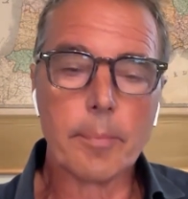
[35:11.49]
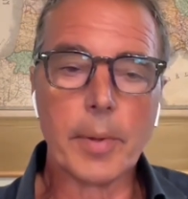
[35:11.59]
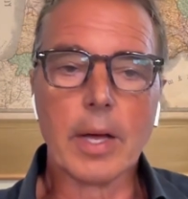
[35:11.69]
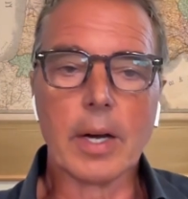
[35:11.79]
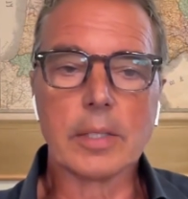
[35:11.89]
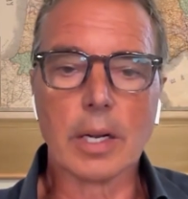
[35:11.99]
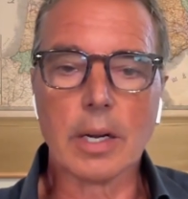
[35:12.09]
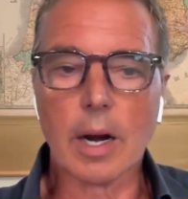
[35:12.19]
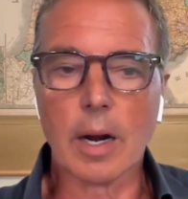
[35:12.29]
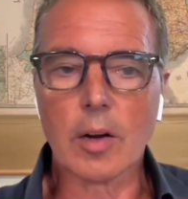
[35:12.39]
Because a
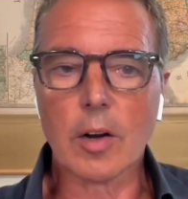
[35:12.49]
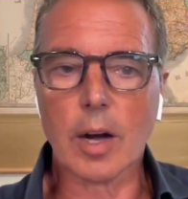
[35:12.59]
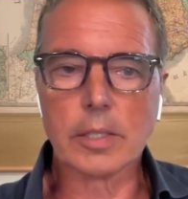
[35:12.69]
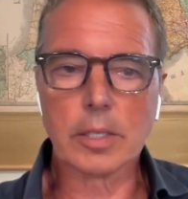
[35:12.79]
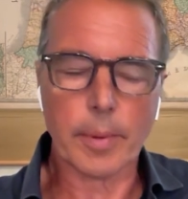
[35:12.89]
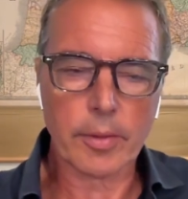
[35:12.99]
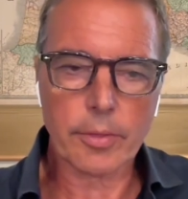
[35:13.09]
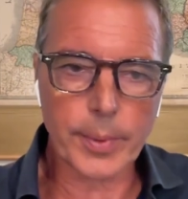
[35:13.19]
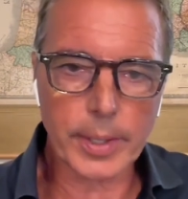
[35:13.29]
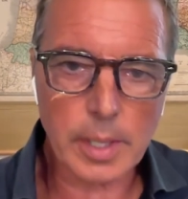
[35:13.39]
car costs about 3